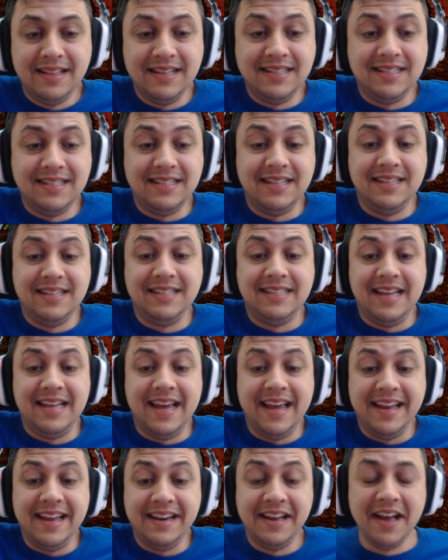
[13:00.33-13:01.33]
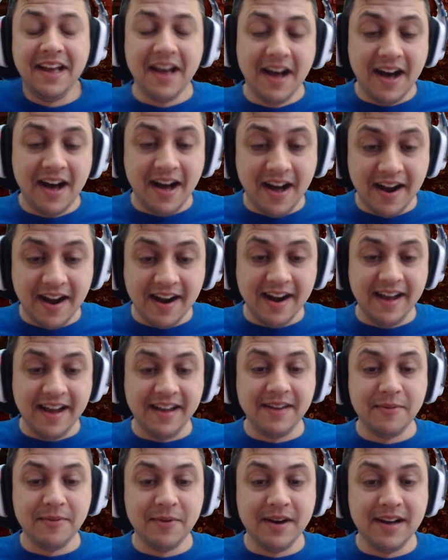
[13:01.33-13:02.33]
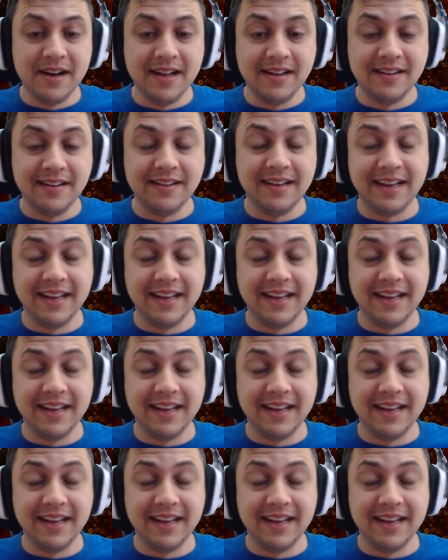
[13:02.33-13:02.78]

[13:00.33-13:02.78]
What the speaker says: is insane. All right, well,